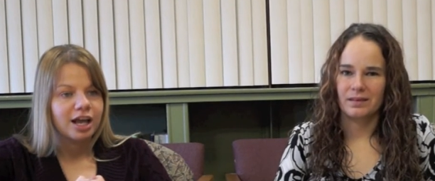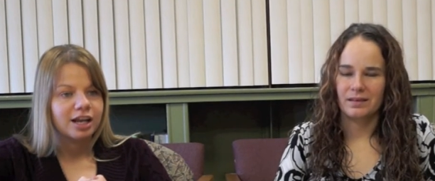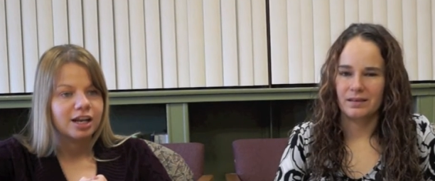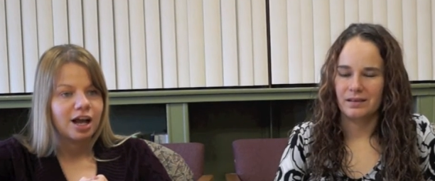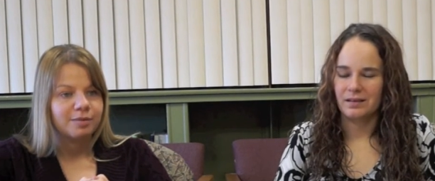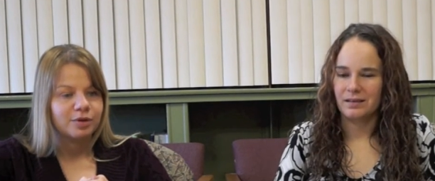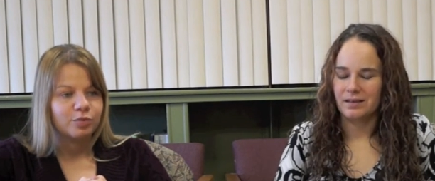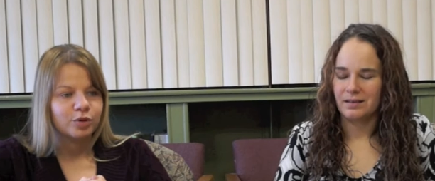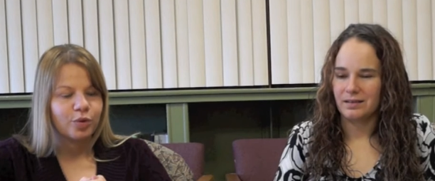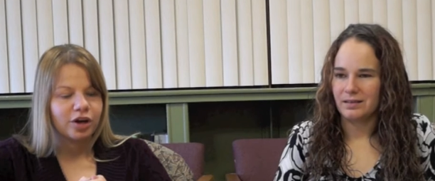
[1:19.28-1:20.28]
Speaker 1: and I
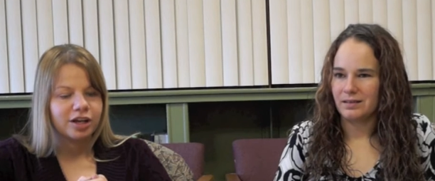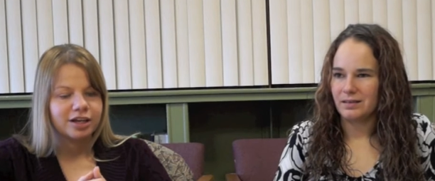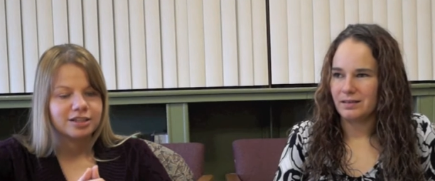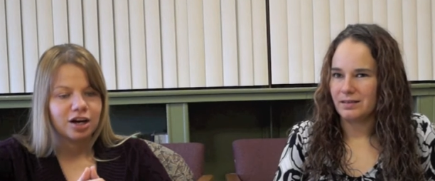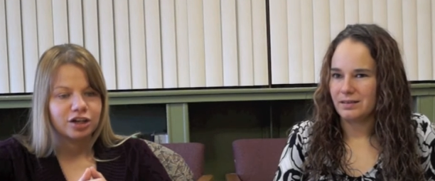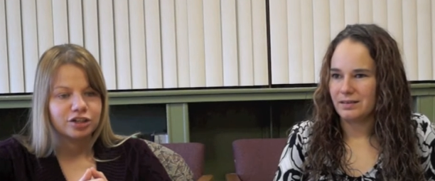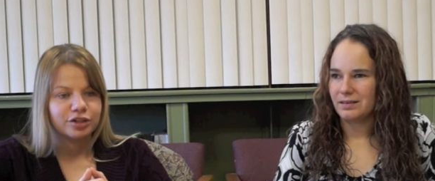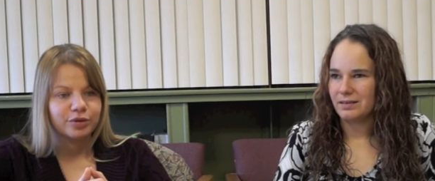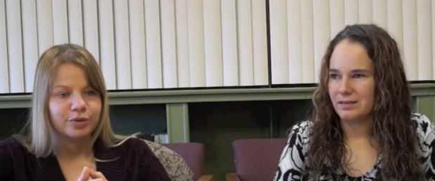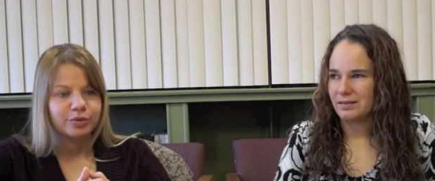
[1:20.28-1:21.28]
mean woodworking is art
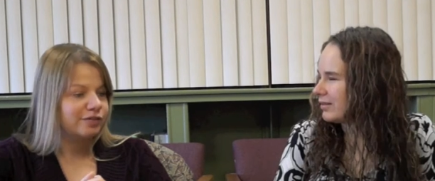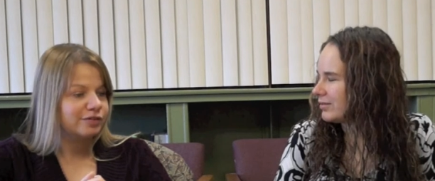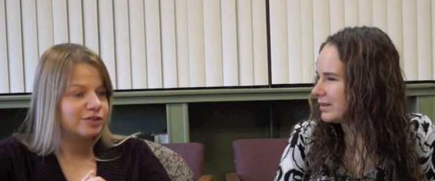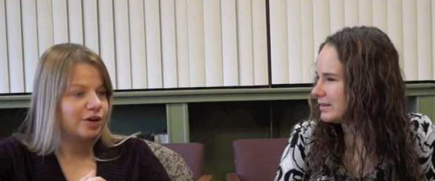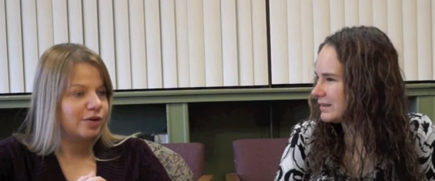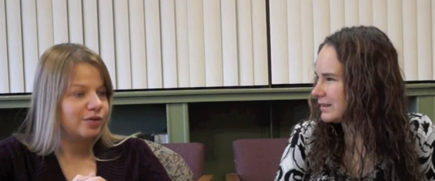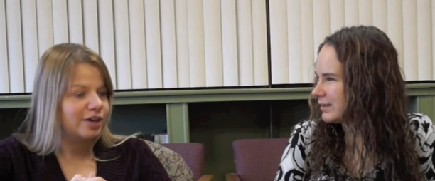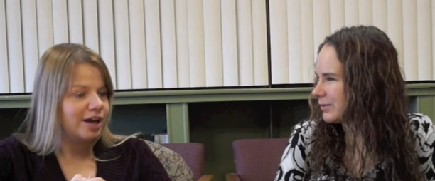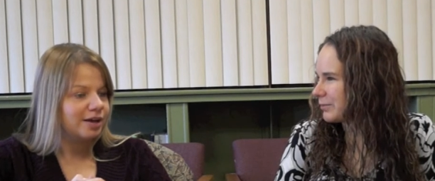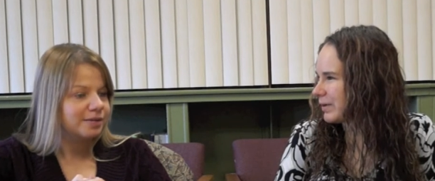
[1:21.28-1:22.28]
too. so
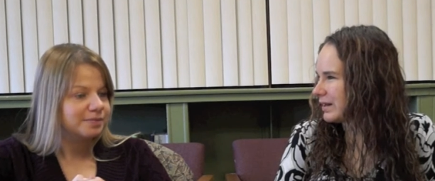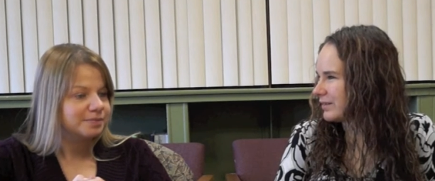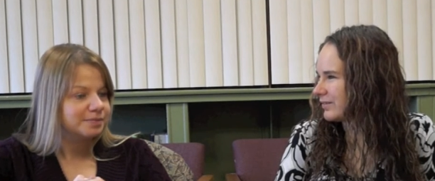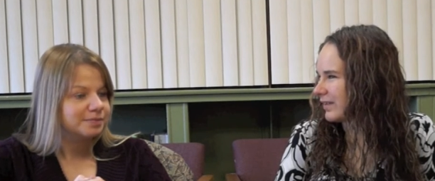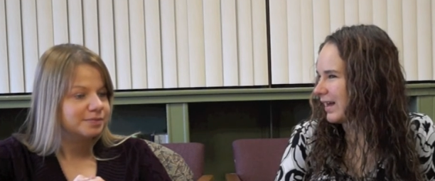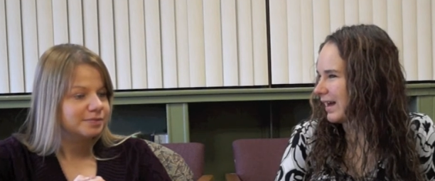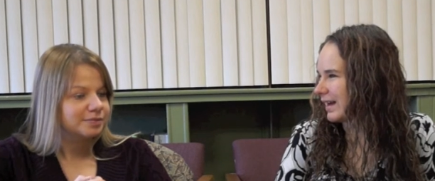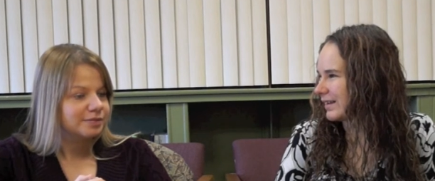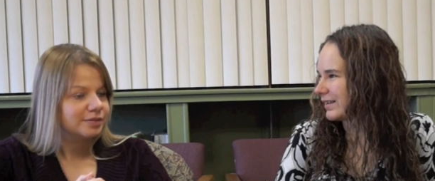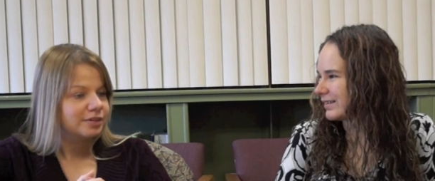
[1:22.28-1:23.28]
yeah,
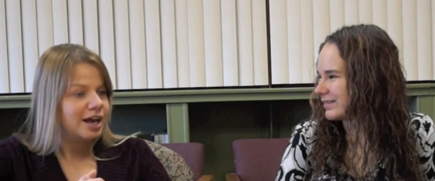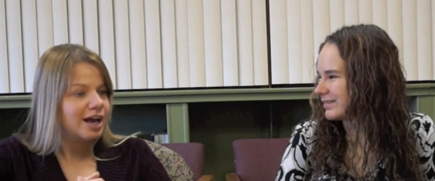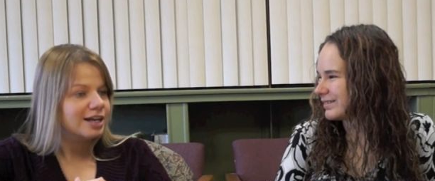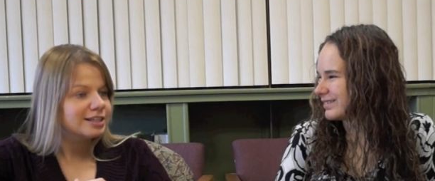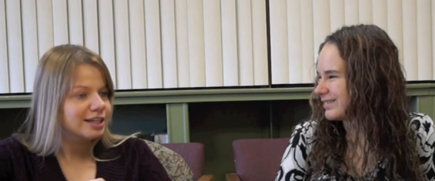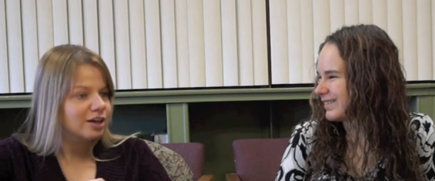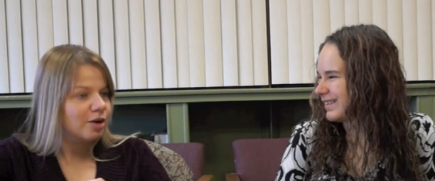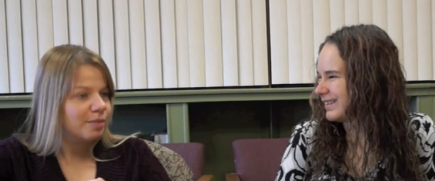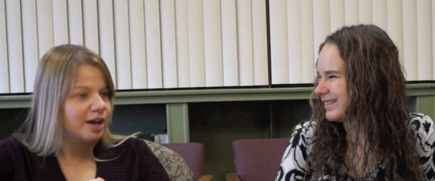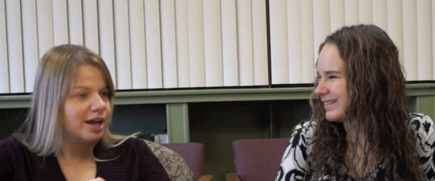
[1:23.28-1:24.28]
butterfly. Yeah, it's sitting
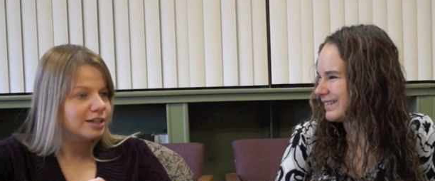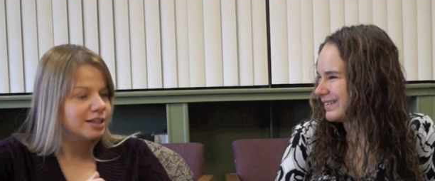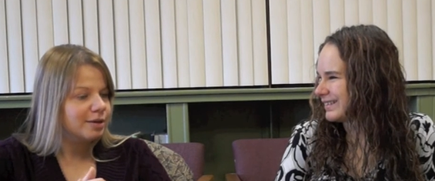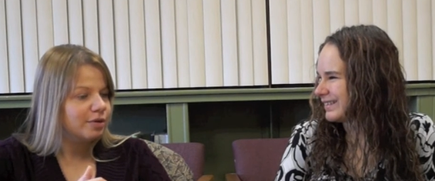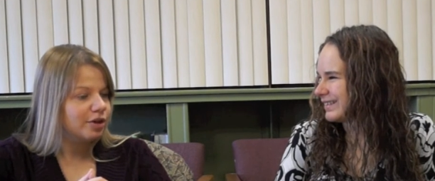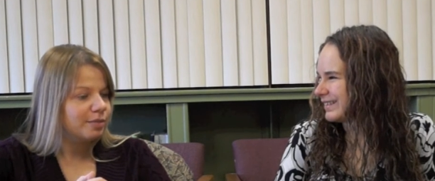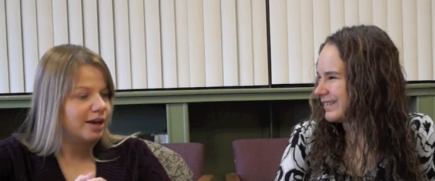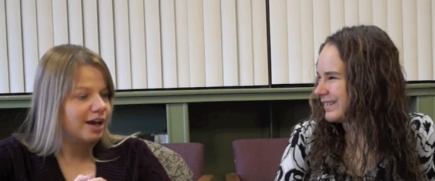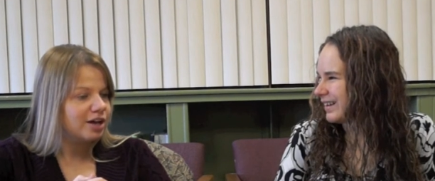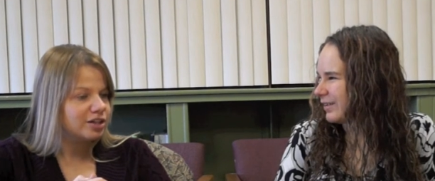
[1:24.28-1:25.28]
on my end table at
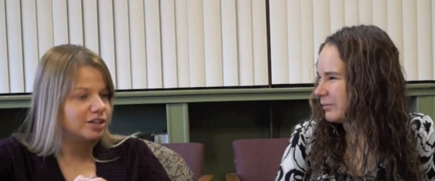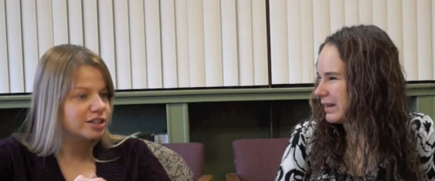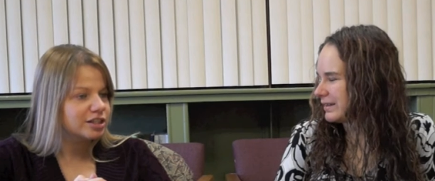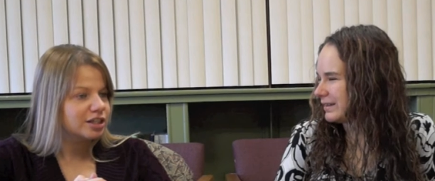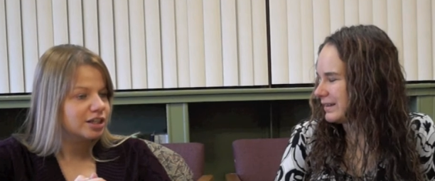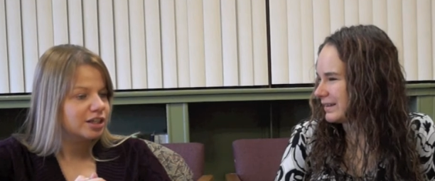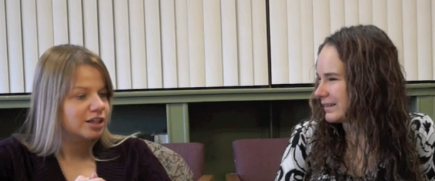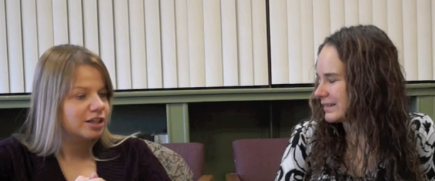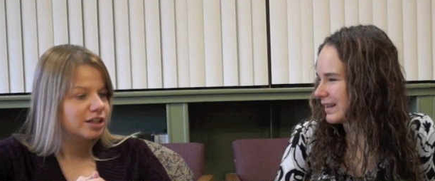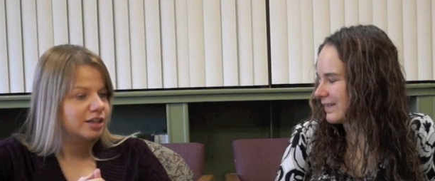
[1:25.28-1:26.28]
Speaker 2: my house. Oh my
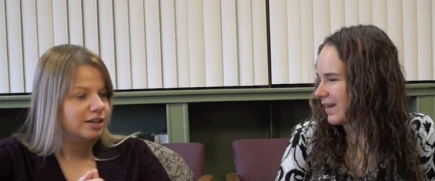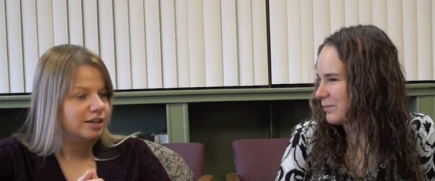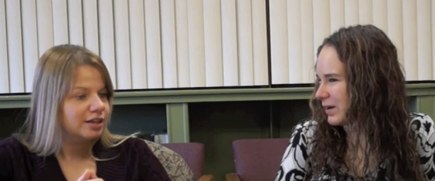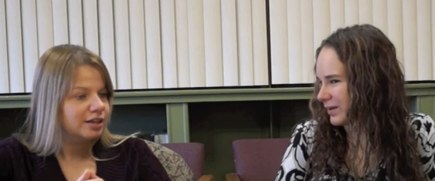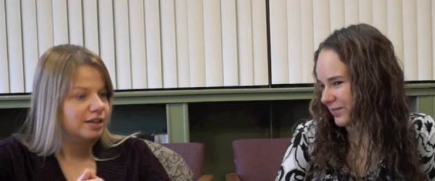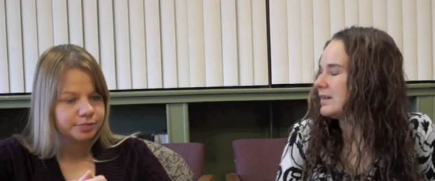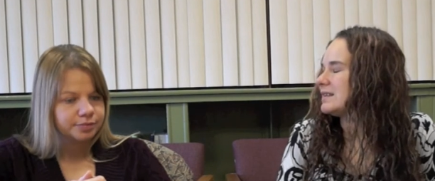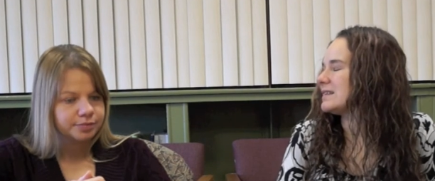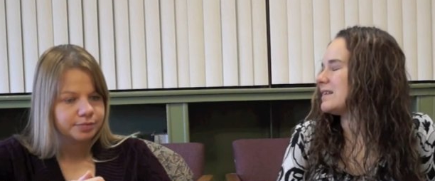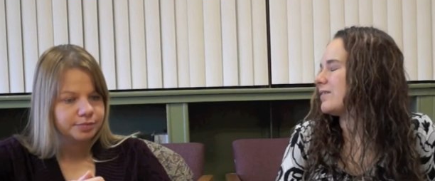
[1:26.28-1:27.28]
goodness, I love butterflies.
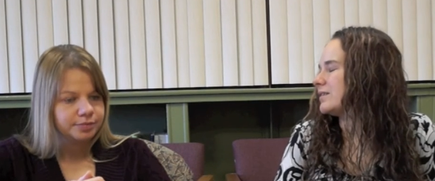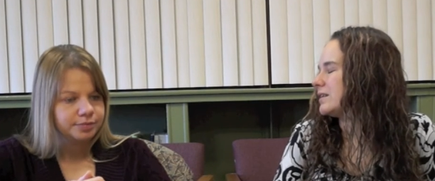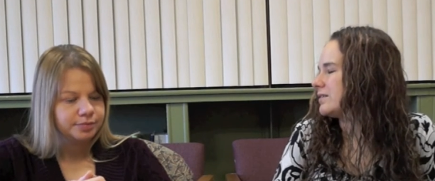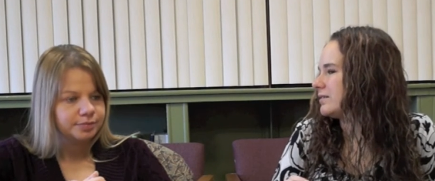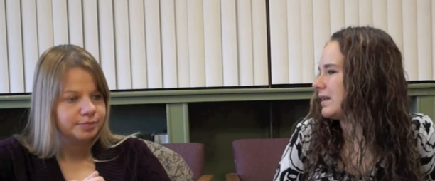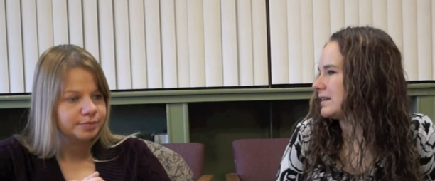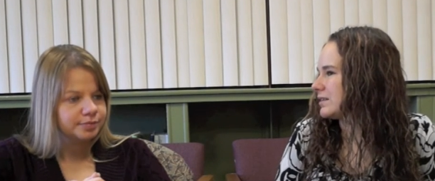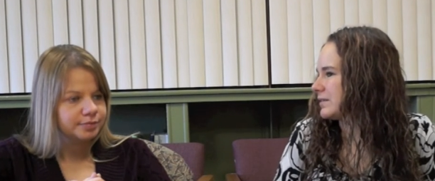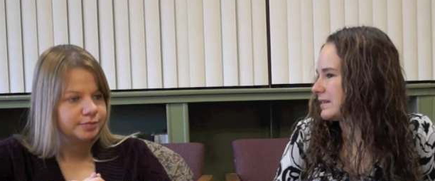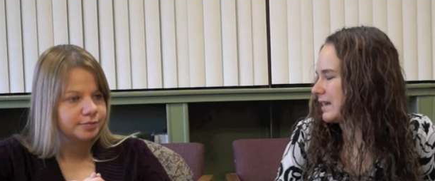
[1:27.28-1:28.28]
So, do you like
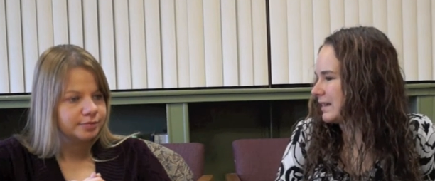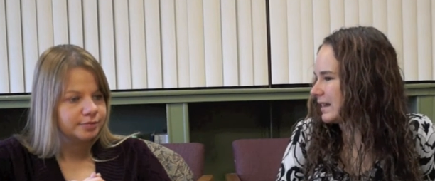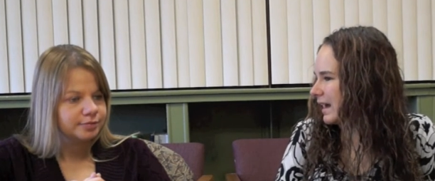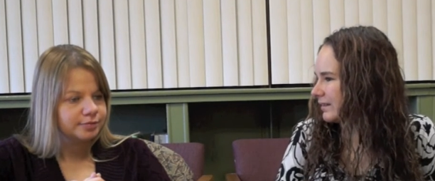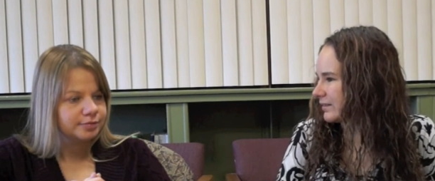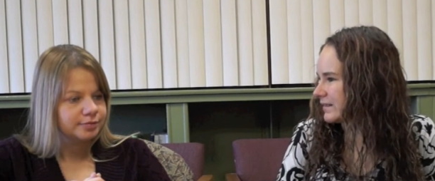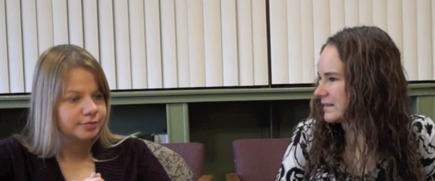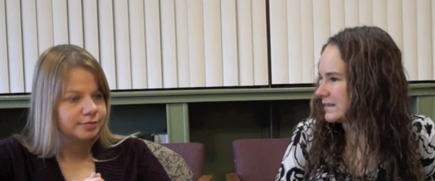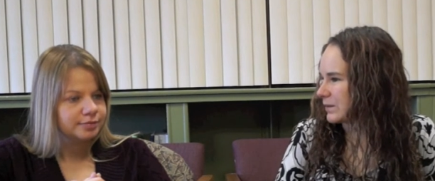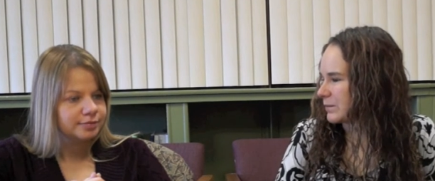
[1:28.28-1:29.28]
to attend
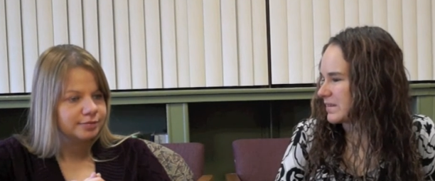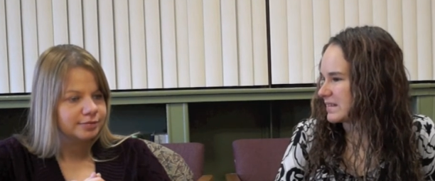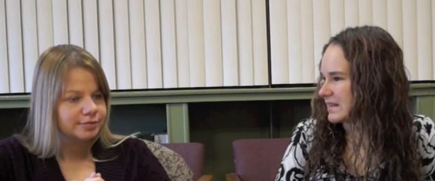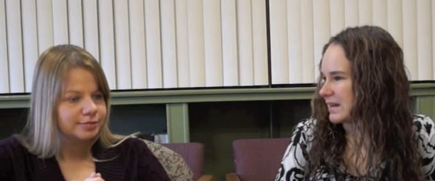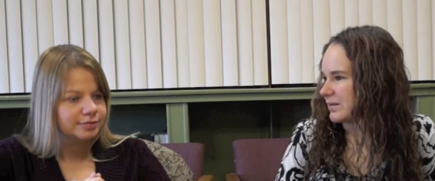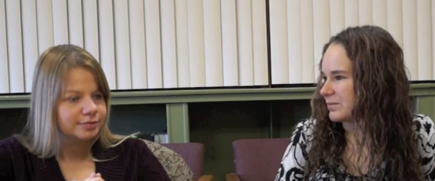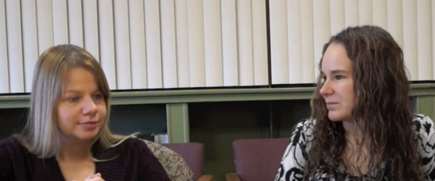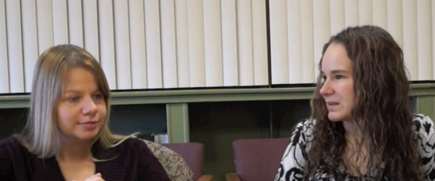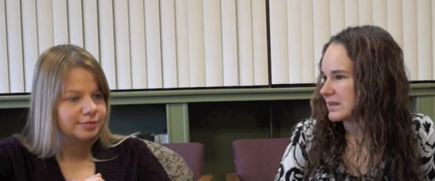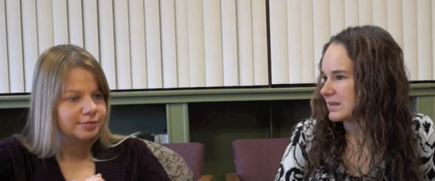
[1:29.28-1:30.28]
galleries or museums?